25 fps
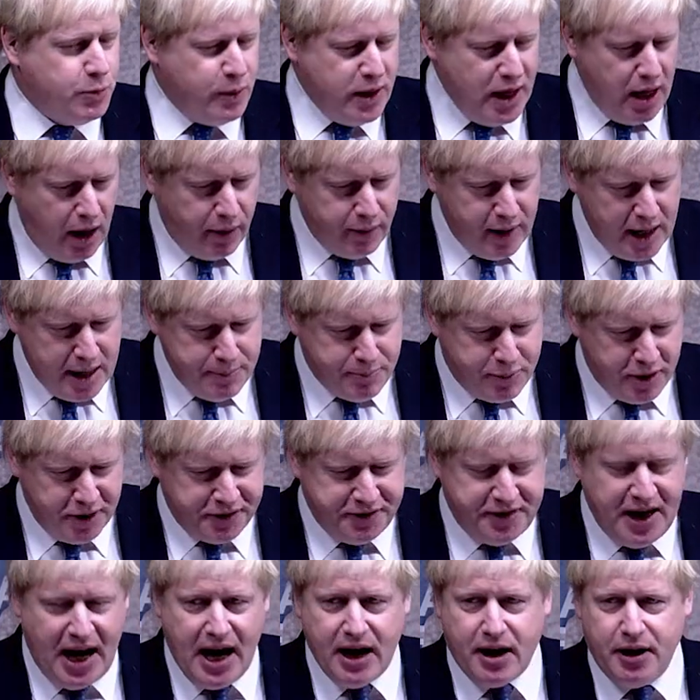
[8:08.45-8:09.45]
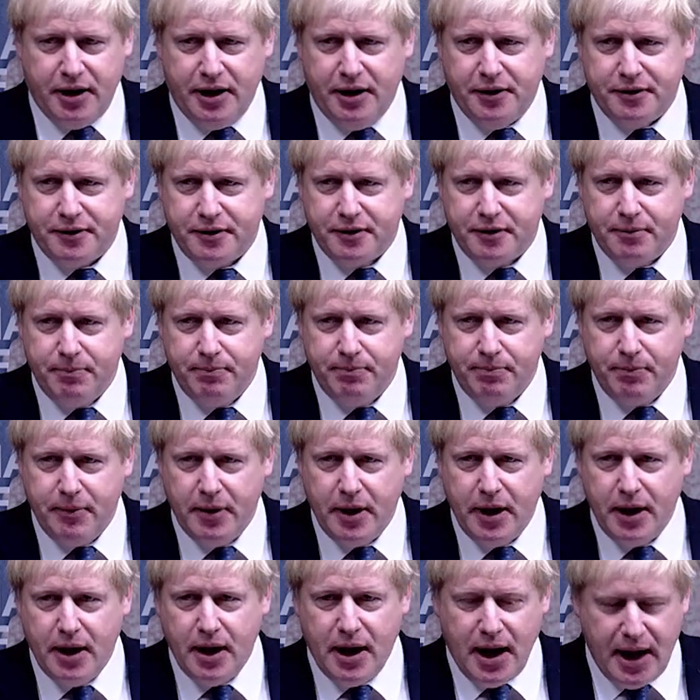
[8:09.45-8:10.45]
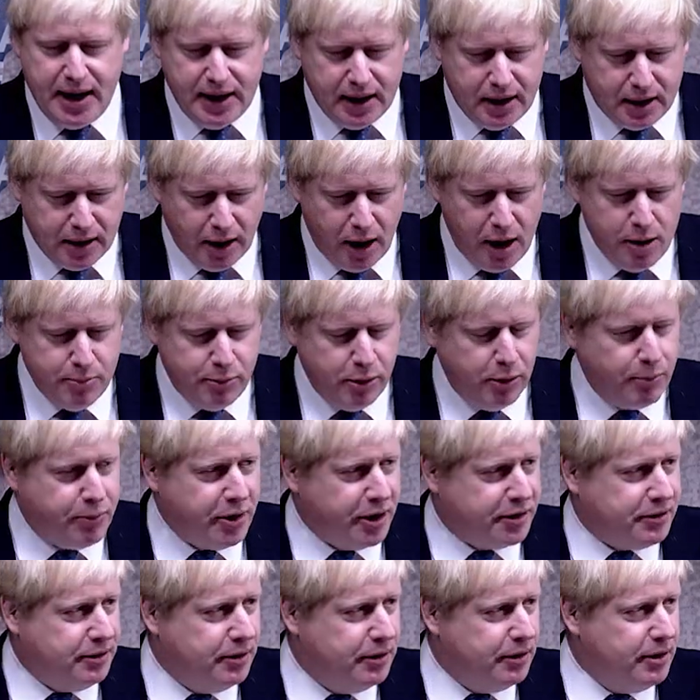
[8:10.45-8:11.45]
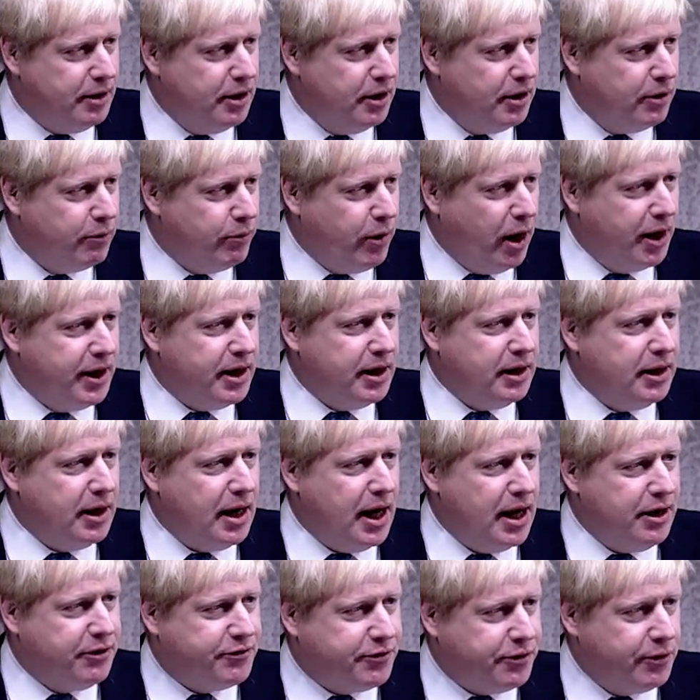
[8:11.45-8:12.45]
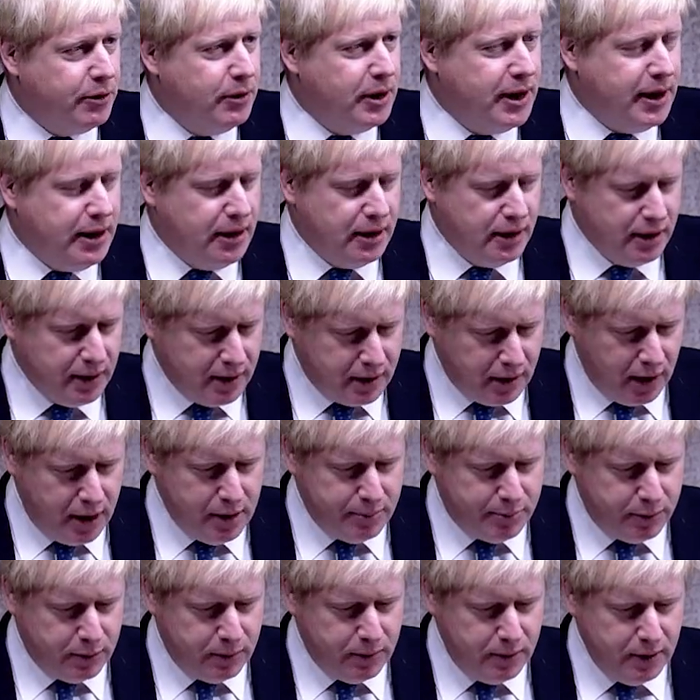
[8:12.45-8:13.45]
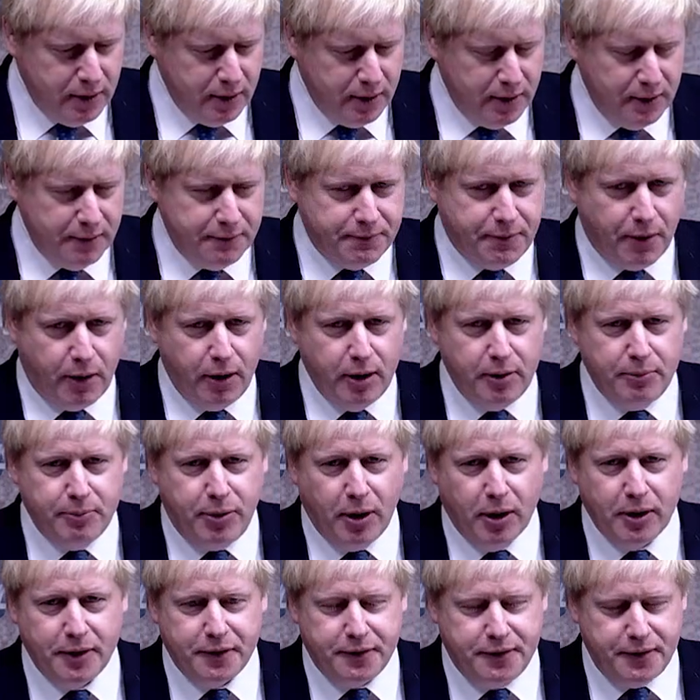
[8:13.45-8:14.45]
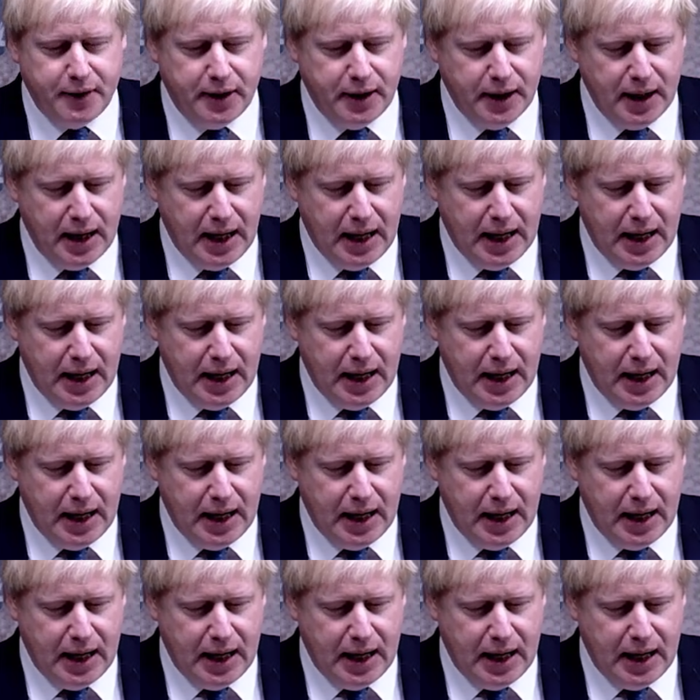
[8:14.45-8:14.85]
We are a protagonist, a global Britain running a truly global foreign policy.